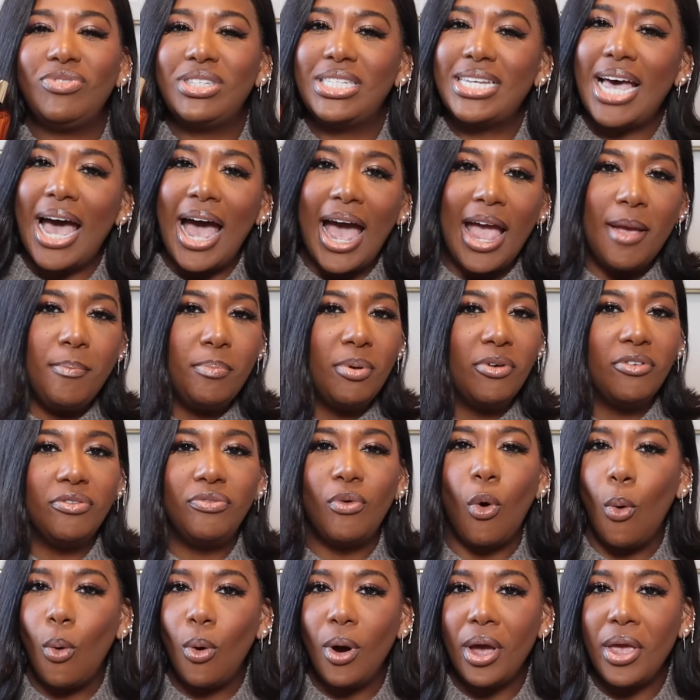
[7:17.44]
type of
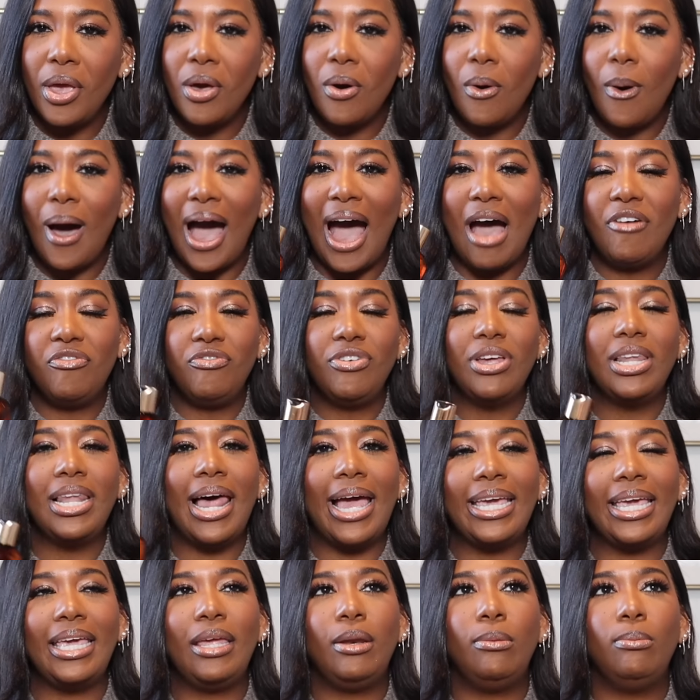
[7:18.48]
oil. I feel
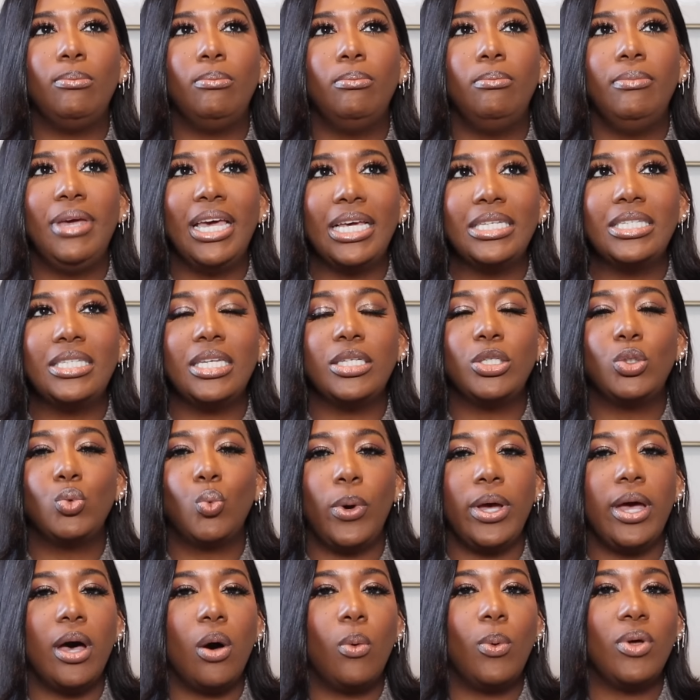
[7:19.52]
like it mixes
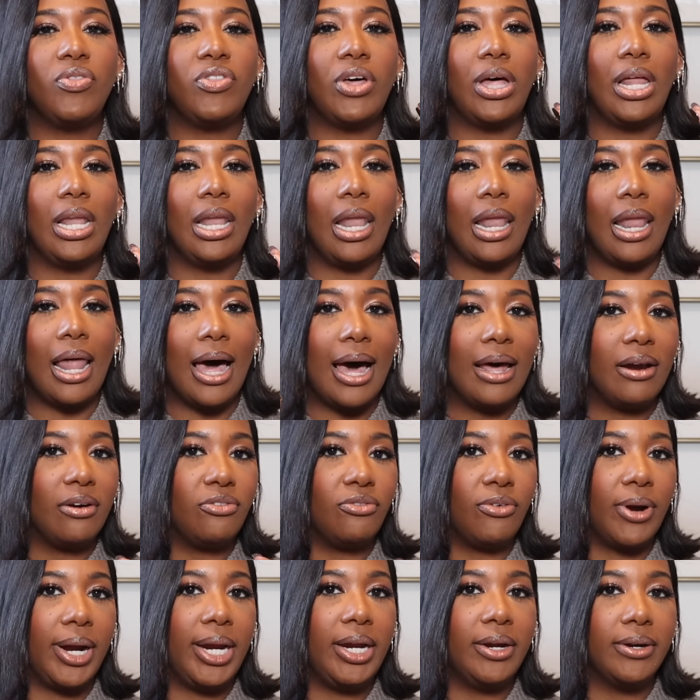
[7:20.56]
well with a lot of
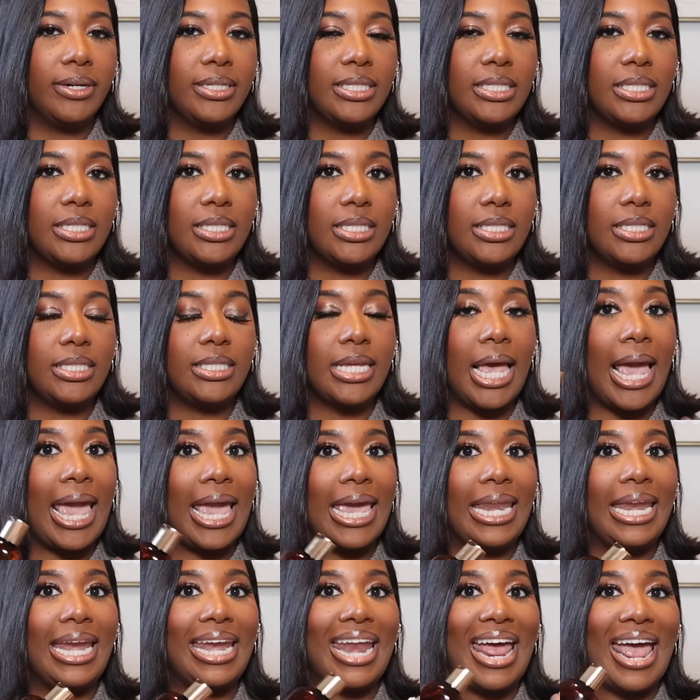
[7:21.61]
fragrances
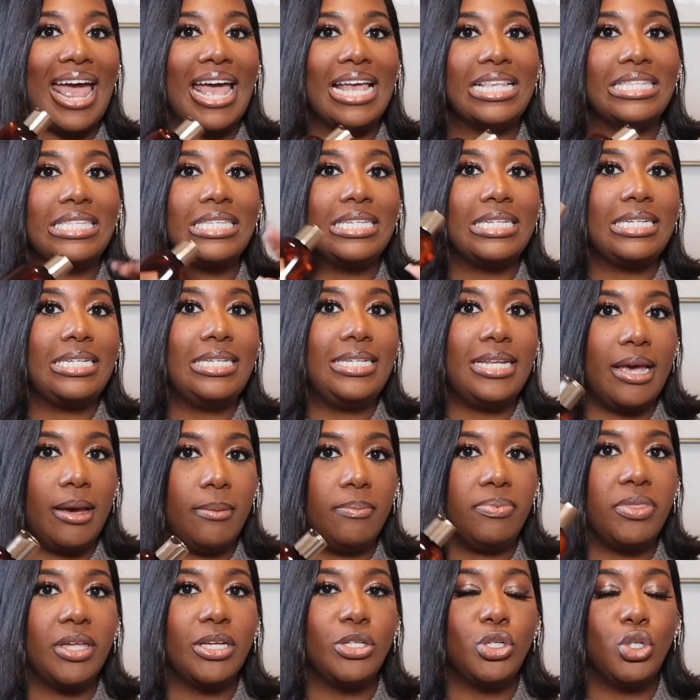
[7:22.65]
and it adds
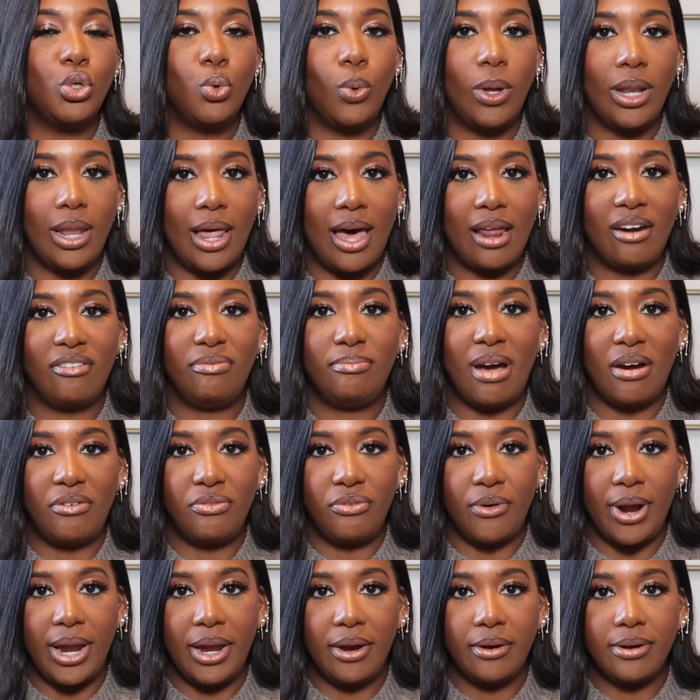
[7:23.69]
depth to a lot of my
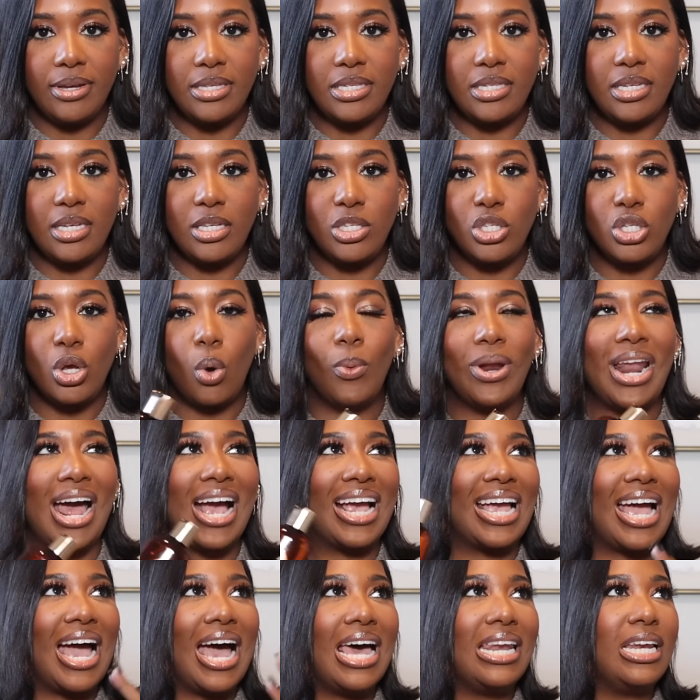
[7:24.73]
fragrances. So when I
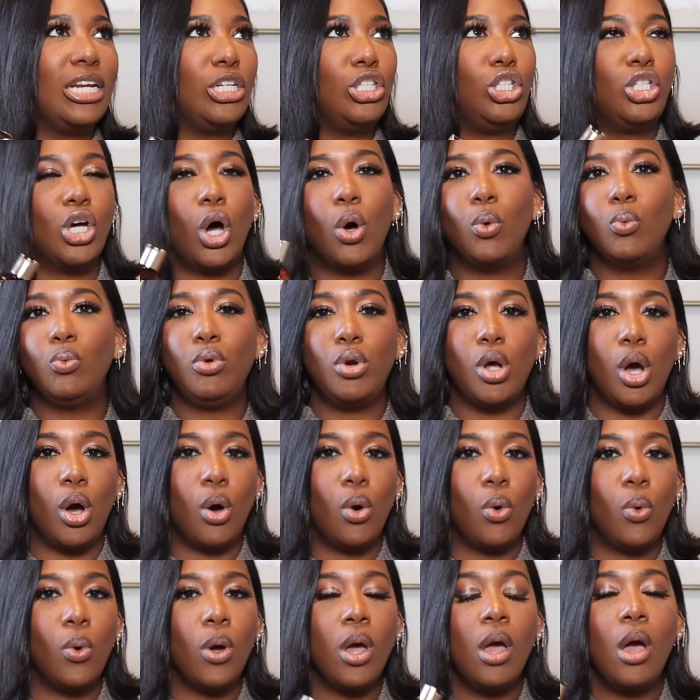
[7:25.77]
kind of don't
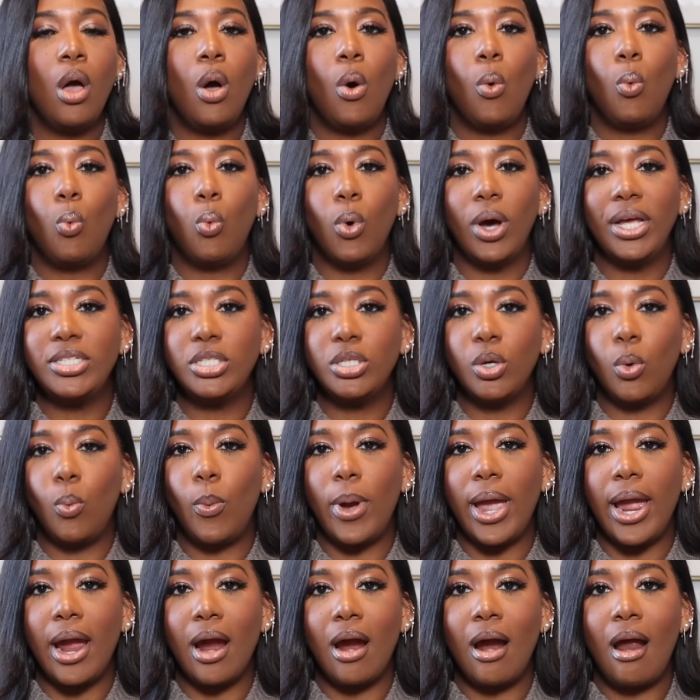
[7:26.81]
know what to
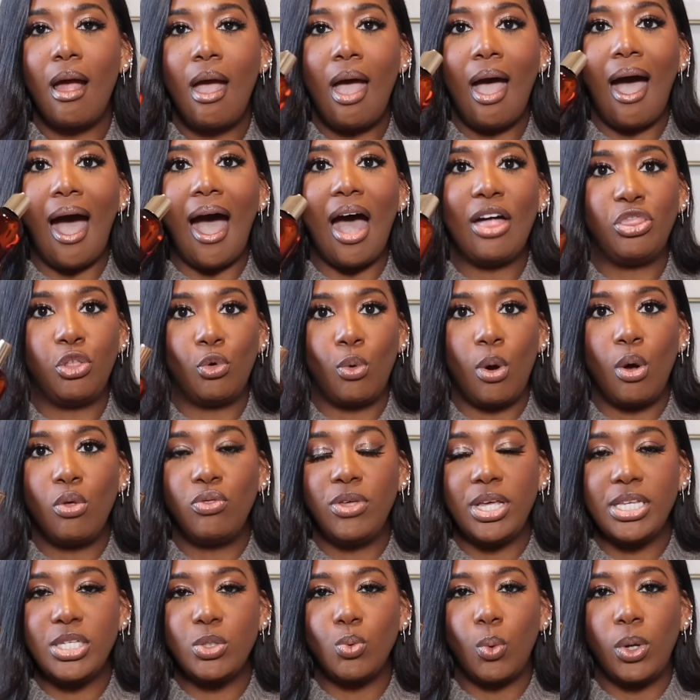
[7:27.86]
wear, I throw
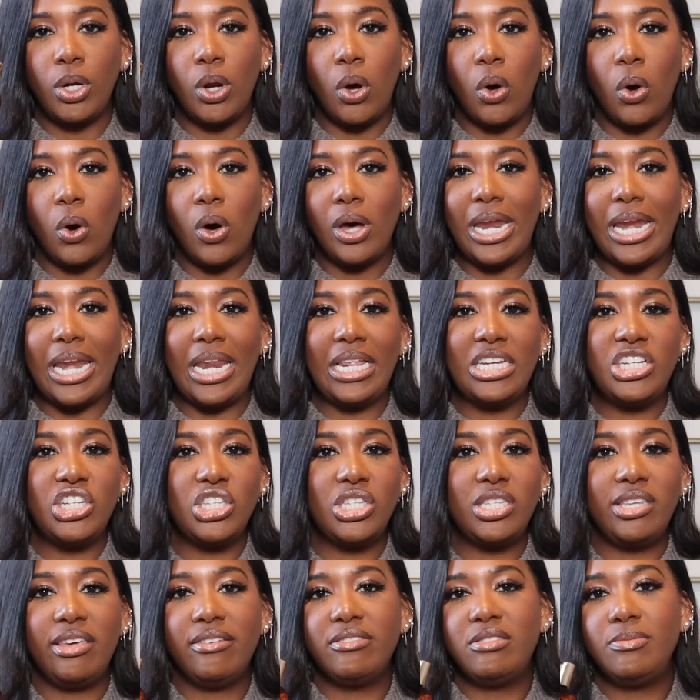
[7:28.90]
this one on and it
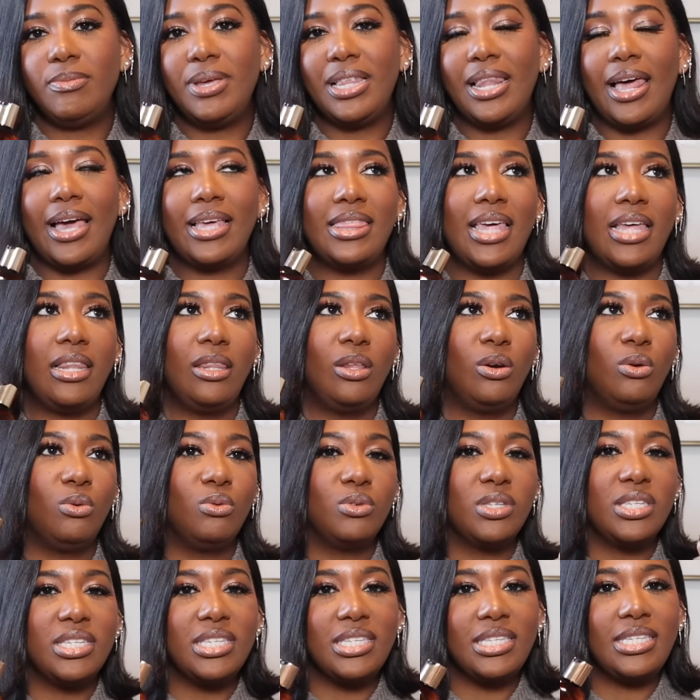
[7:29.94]
just gives me like that little
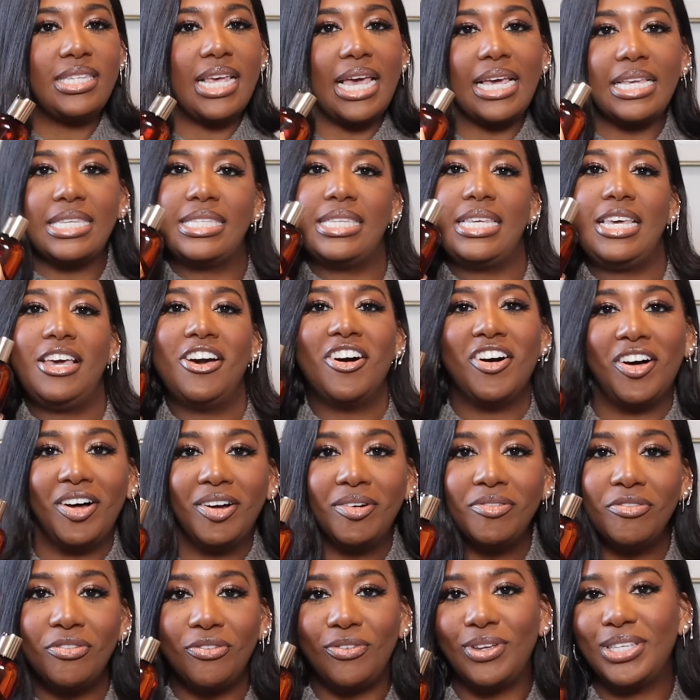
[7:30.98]
sexy
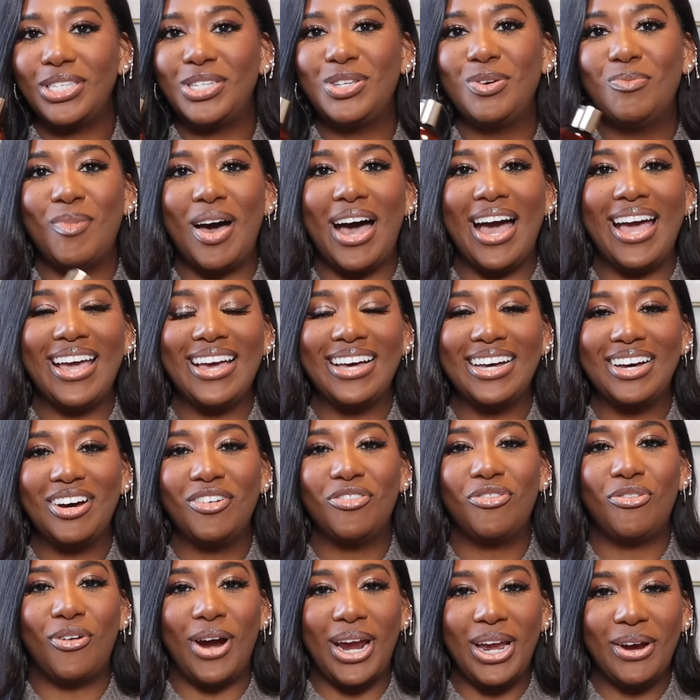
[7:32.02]
umph to my uh,
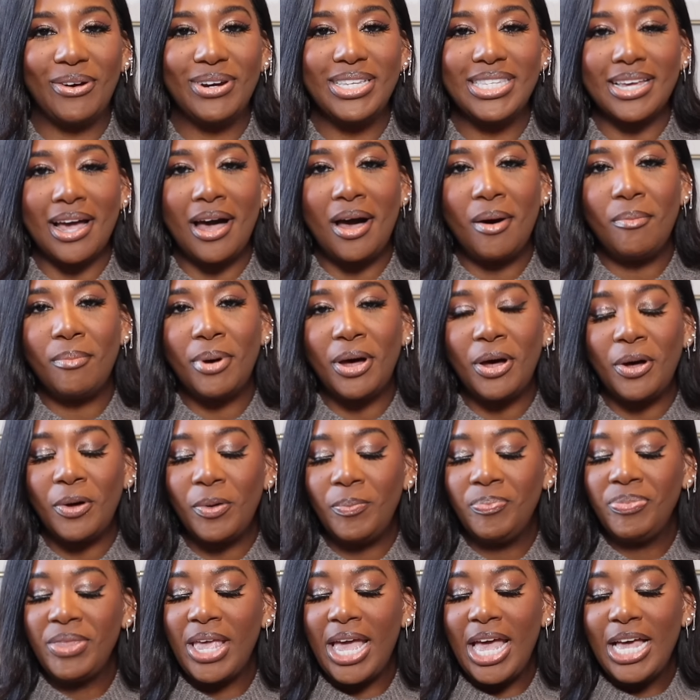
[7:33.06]
fragrance combo.